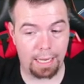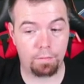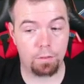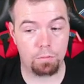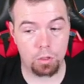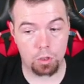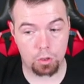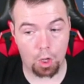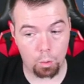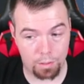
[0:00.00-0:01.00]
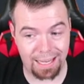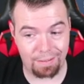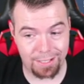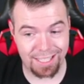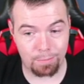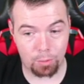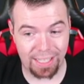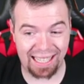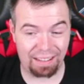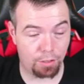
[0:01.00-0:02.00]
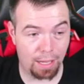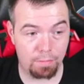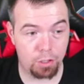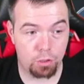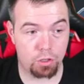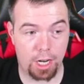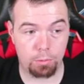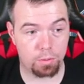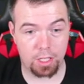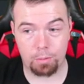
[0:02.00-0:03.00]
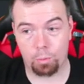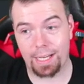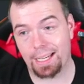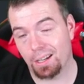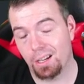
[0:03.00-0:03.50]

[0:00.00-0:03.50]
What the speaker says: If you don't have a Team of the Week. If you have an untradeable Team of the Week,